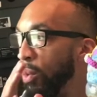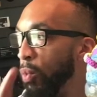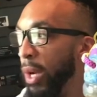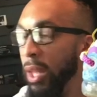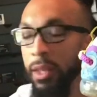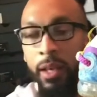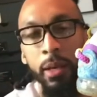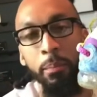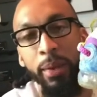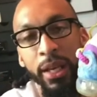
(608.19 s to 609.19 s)
with
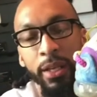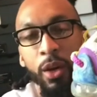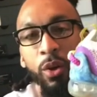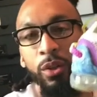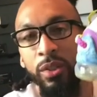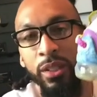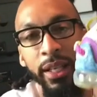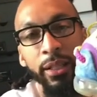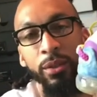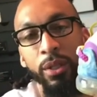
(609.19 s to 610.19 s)
being on
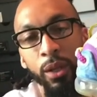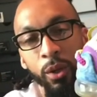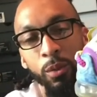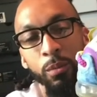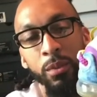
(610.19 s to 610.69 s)
Sneaker 2.